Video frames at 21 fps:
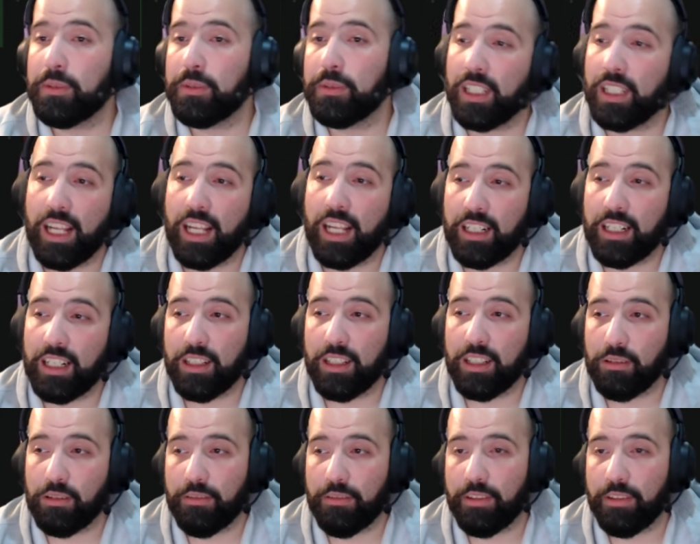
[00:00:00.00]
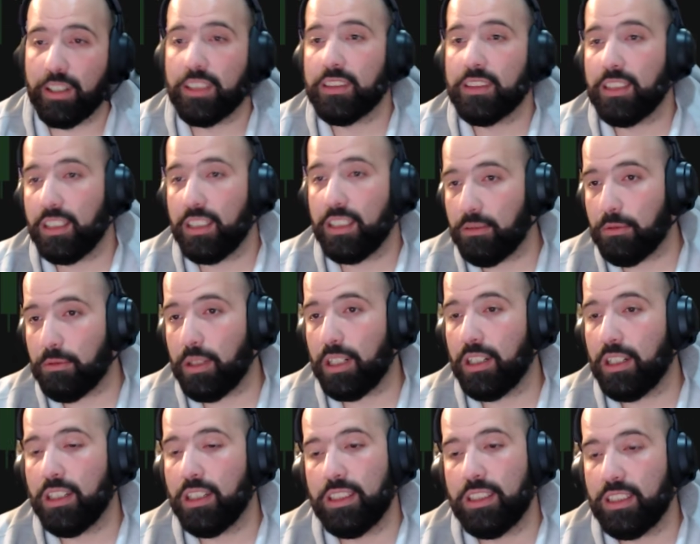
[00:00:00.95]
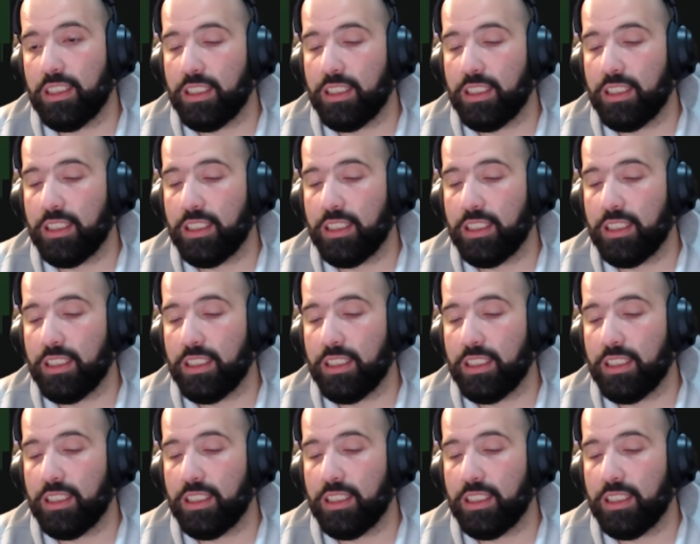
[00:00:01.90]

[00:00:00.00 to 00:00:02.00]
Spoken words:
that Galileo FX can run on?